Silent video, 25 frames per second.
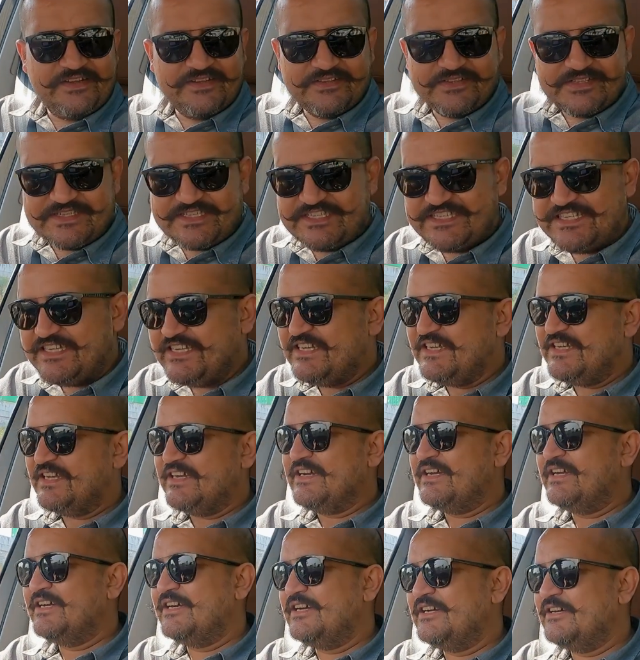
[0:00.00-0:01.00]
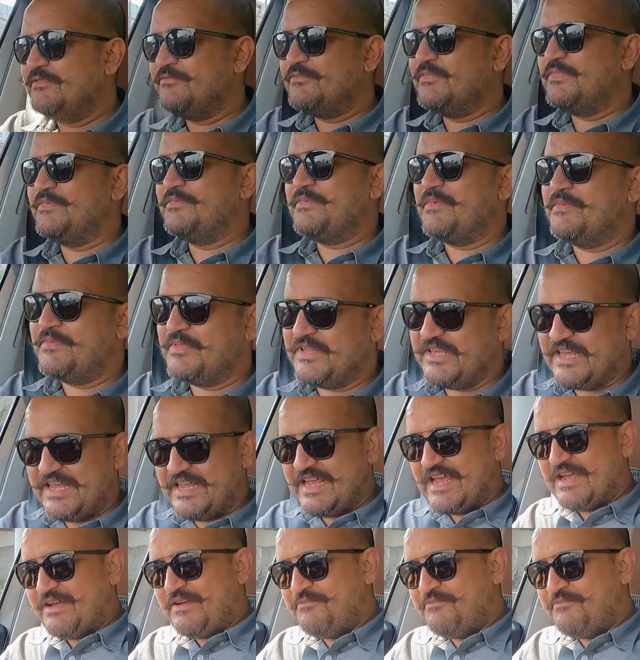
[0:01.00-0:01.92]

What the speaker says: you'll see the